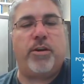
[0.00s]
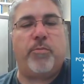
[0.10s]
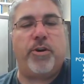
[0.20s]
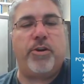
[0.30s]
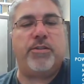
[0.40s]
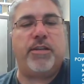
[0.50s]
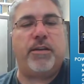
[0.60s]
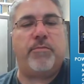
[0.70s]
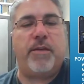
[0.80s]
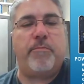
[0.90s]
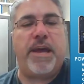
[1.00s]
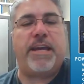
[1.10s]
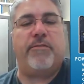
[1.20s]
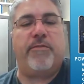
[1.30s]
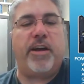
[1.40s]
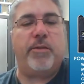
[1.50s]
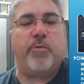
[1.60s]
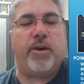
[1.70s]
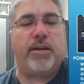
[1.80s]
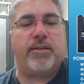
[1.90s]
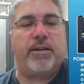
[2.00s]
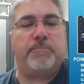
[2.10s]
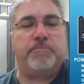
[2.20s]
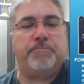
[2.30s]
they're producing and making available out there.